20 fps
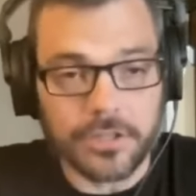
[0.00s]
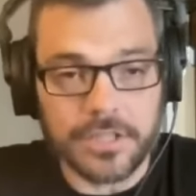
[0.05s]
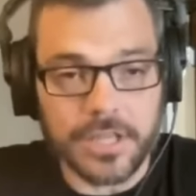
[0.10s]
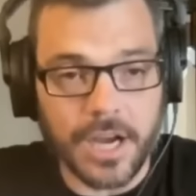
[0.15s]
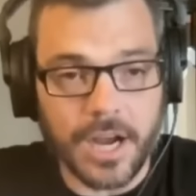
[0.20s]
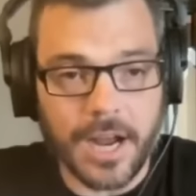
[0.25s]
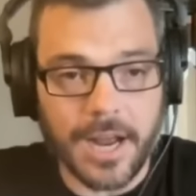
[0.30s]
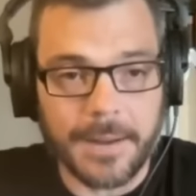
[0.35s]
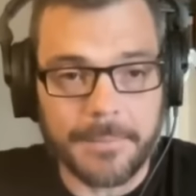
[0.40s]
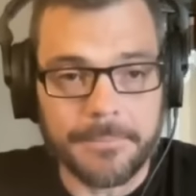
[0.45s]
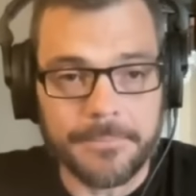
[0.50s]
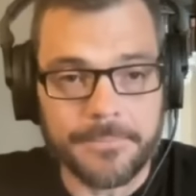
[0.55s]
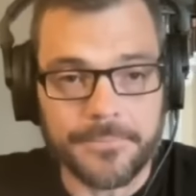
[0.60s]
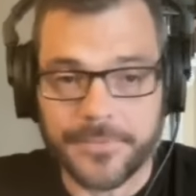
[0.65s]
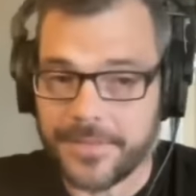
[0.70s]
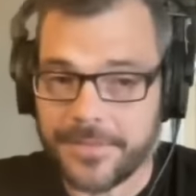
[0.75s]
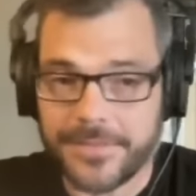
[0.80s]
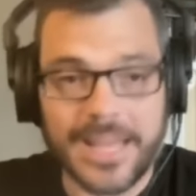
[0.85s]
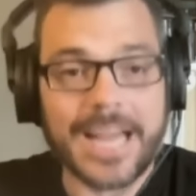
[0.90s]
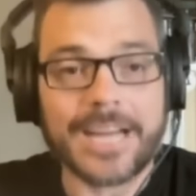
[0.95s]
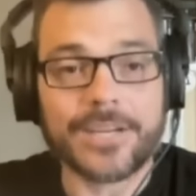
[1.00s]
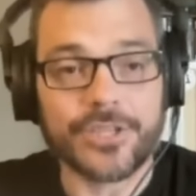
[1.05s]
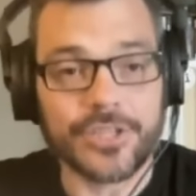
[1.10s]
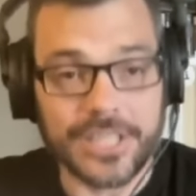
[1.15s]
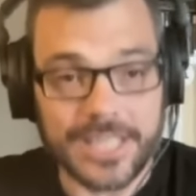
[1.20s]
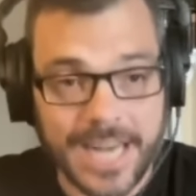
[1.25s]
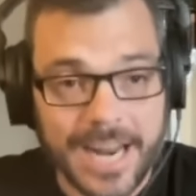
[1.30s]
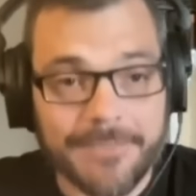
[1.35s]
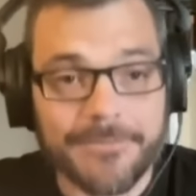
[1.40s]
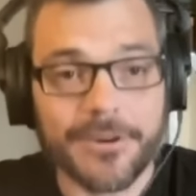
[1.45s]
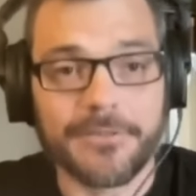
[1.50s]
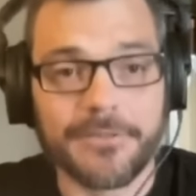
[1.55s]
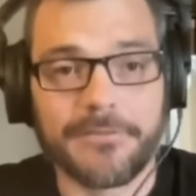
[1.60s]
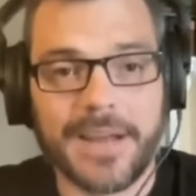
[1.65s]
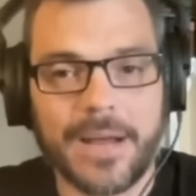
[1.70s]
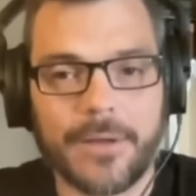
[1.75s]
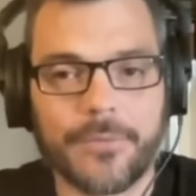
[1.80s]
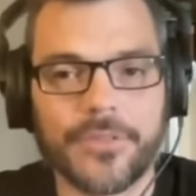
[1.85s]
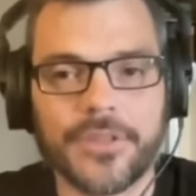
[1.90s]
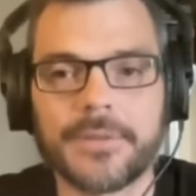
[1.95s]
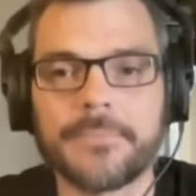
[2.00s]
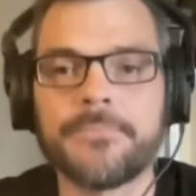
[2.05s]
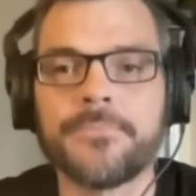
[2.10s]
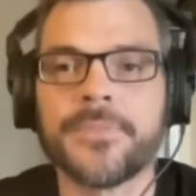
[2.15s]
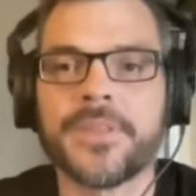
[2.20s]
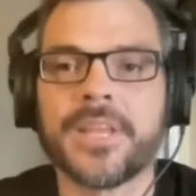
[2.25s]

time. they actually never found them.